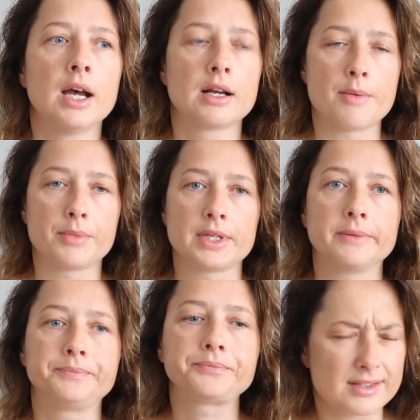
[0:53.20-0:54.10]

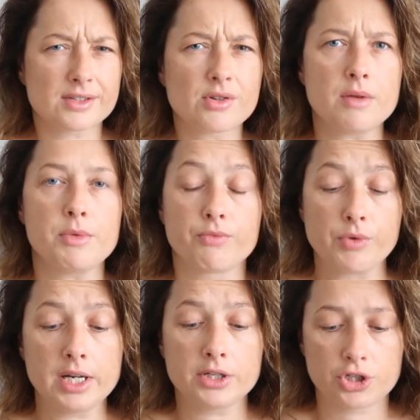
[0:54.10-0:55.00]
company. This is going to be a
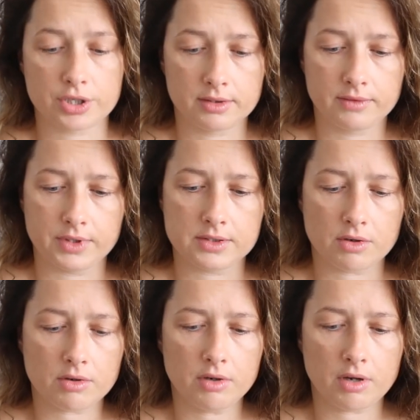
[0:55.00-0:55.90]
really chilled
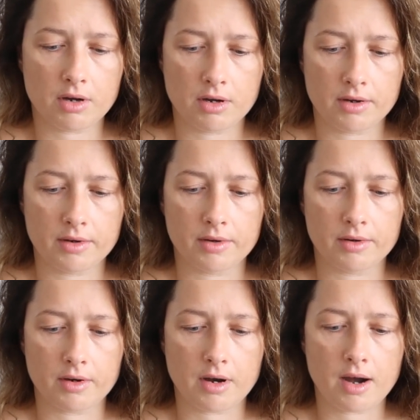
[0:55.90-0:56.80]
video.
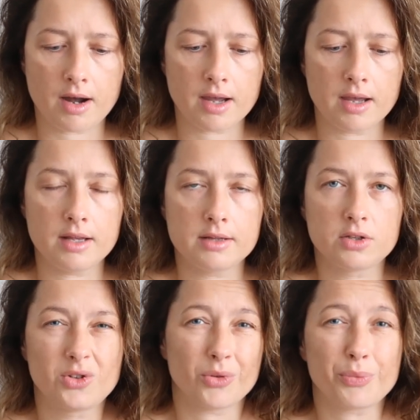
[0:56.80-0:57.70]
I
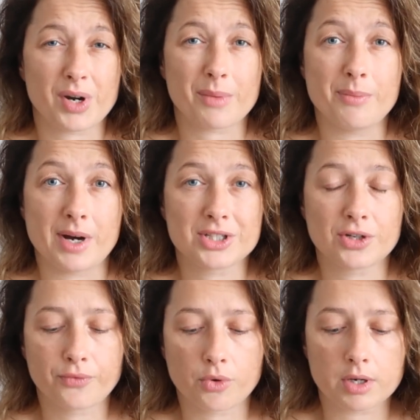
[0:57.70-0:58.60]
did not prep
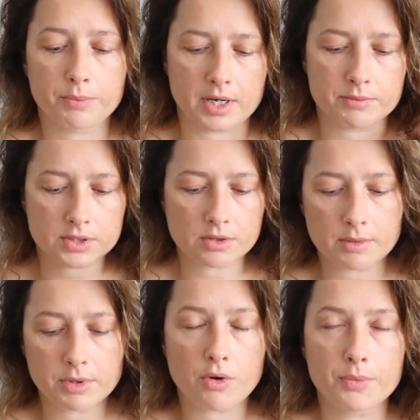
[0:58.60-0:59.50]
much for it, but I'm just going
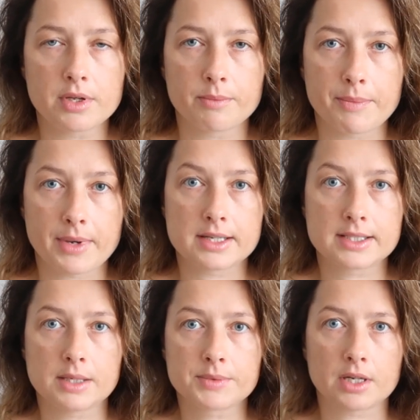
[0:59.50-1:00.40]
to be opening my pay
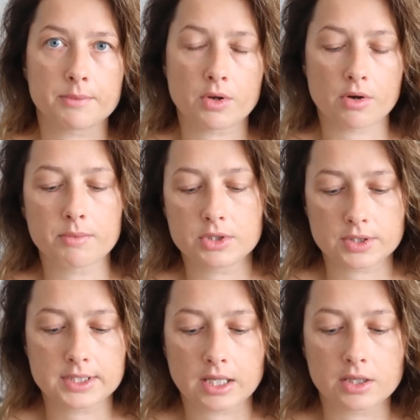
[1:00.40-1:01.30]
slips and I'm going to be
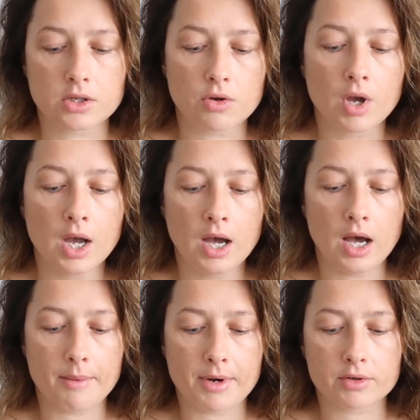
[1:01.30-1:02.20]
just telling you
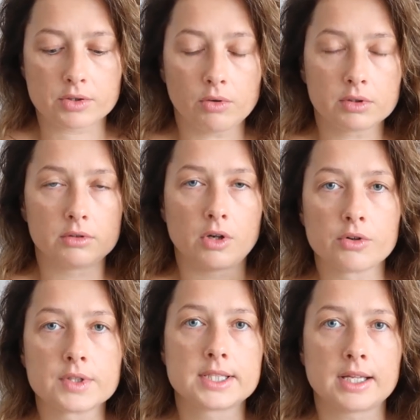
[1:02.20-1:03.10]
about all the
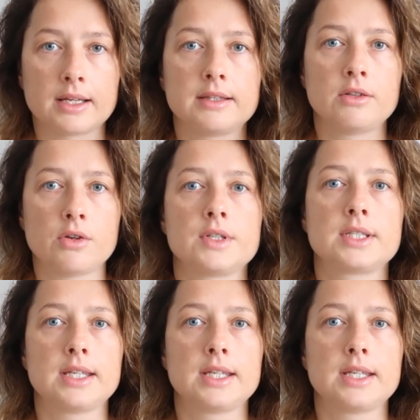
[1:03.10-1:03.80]
loads that the nurse